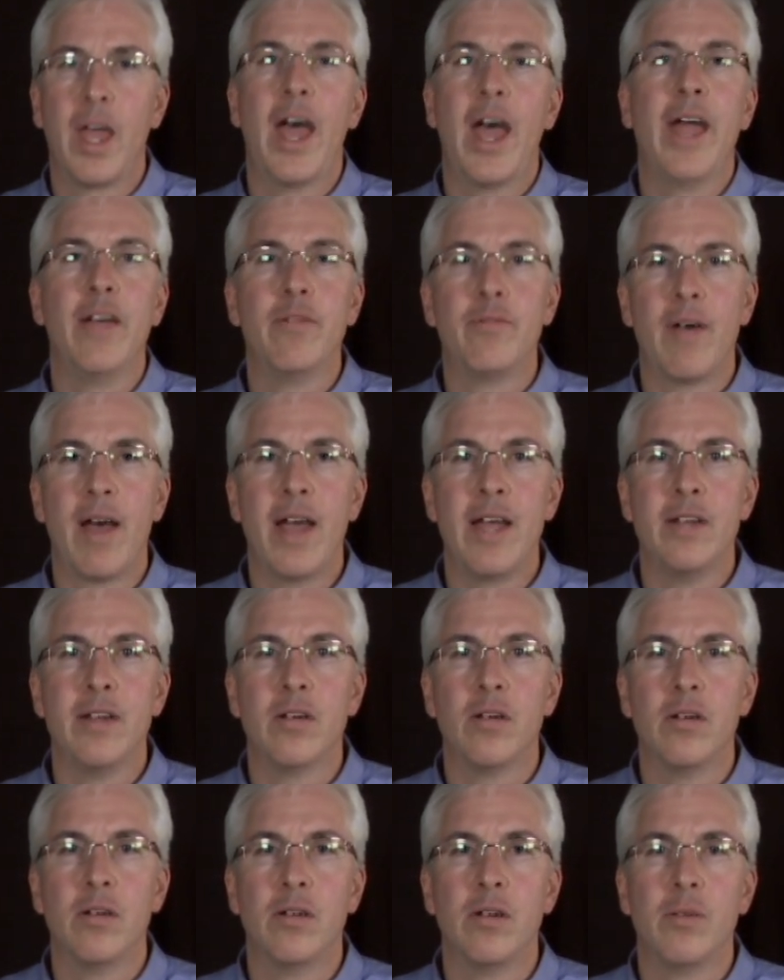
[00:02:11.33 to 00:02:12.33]
I find
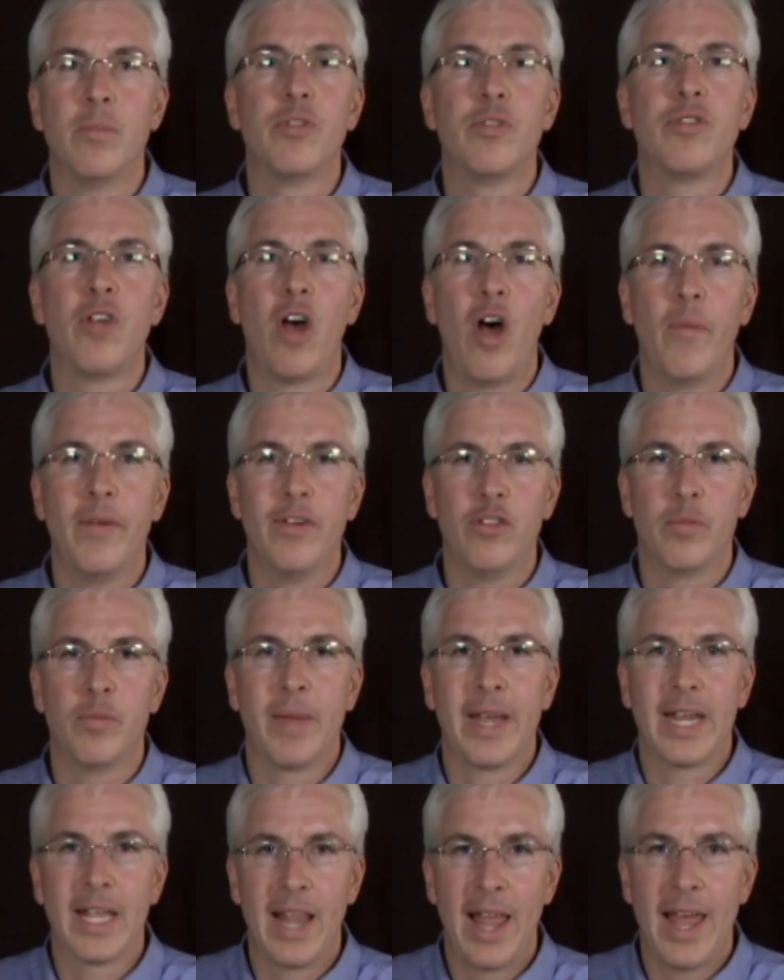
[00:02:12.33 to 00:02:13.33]
almost always with
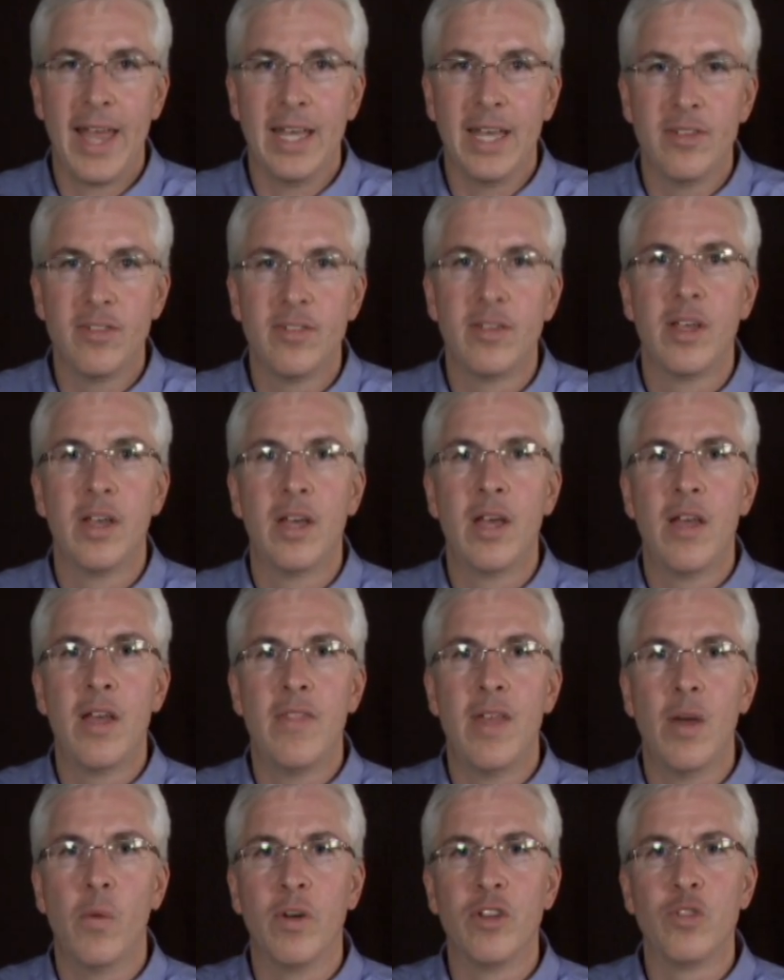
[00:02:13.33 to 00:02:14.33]
my clients
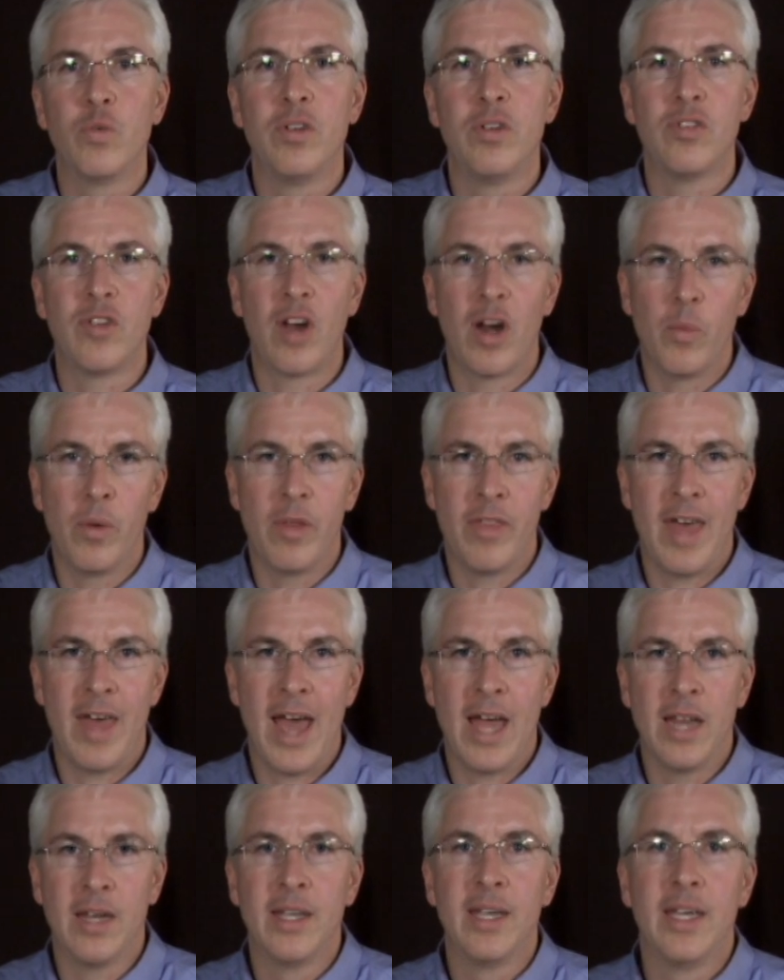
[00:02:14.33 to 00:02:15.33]
that once we start with
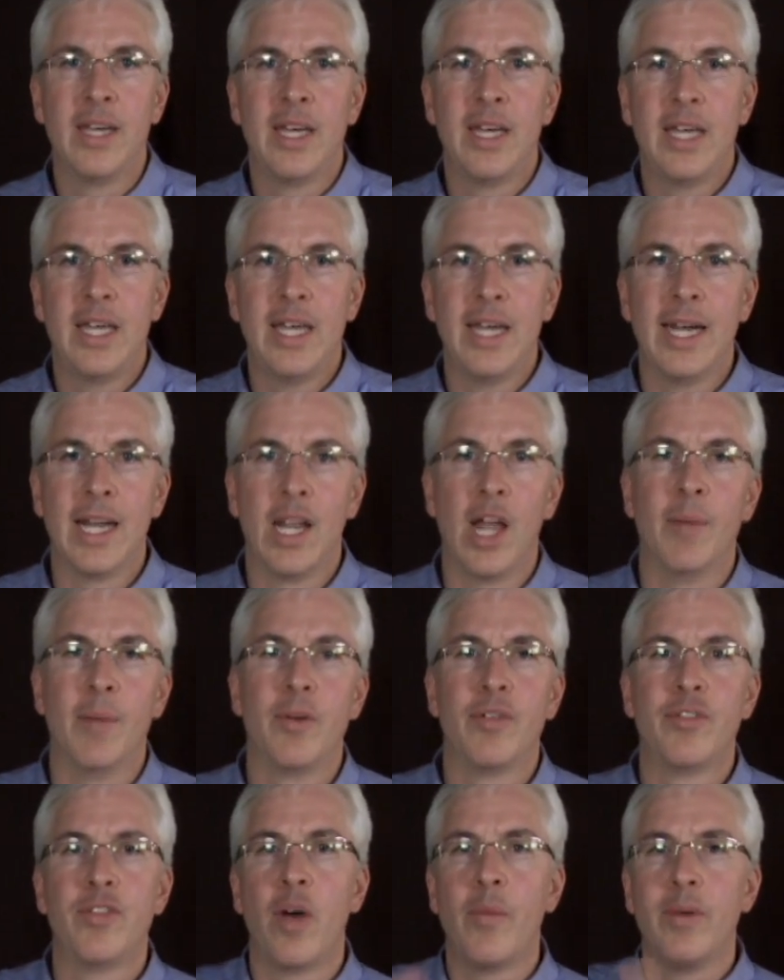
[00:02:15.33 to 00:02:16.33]
that, it'll
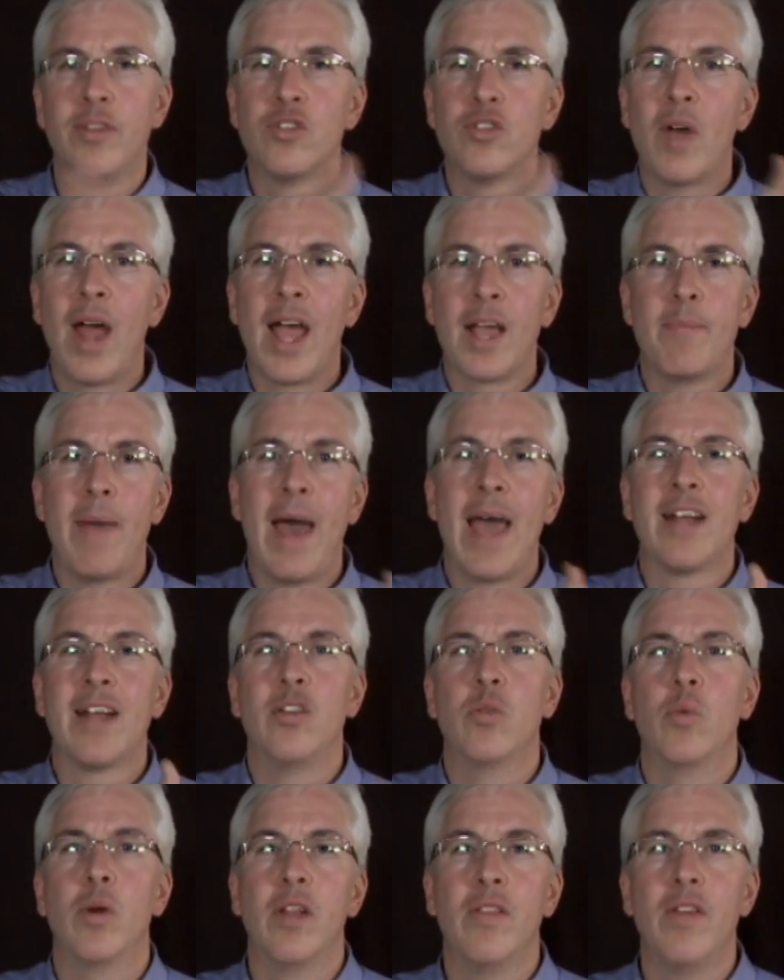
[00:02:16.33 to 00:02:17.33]
almost always track back
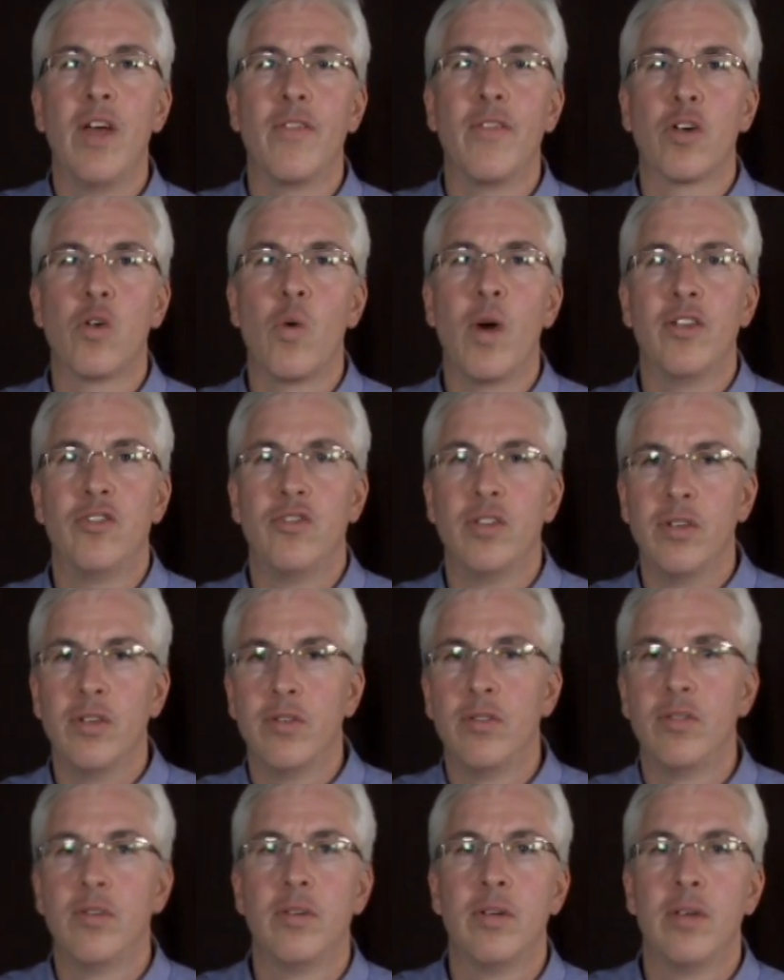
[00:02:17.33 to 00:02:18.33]
to one of the other
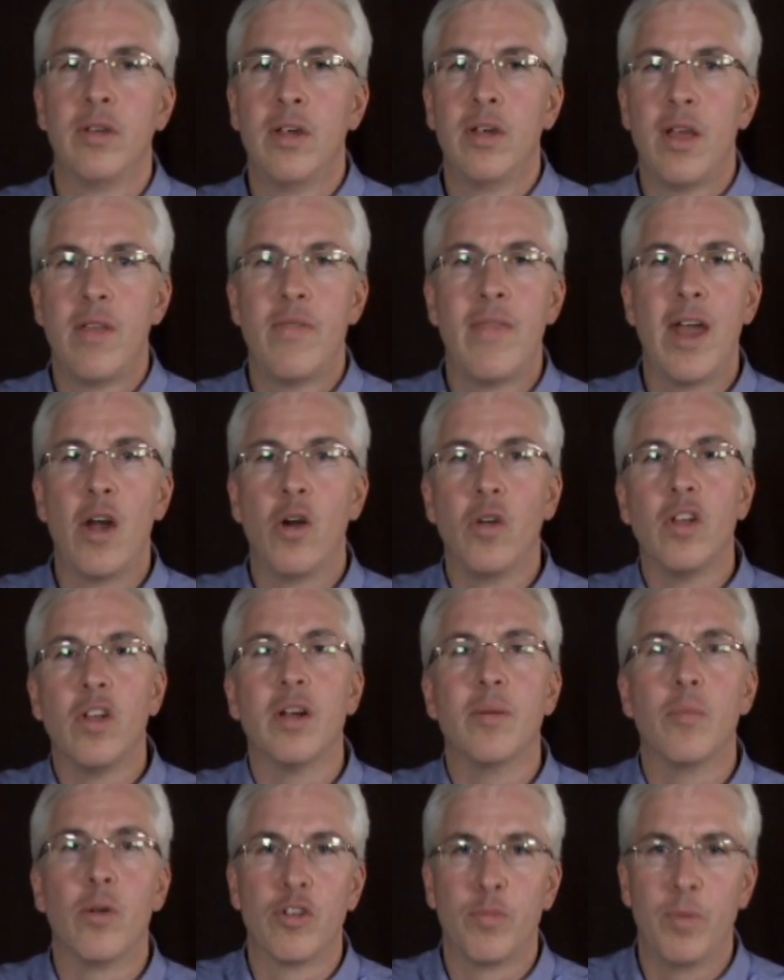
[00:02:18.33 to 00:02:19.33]
questions that are a
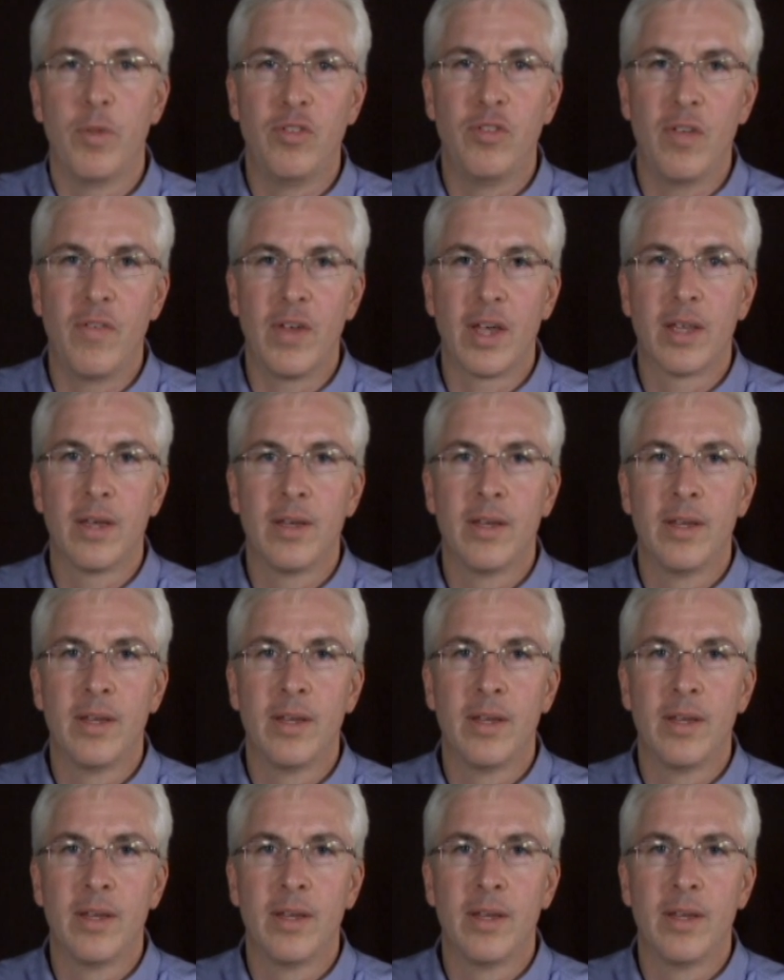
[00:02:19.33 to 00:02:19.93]
little more specific.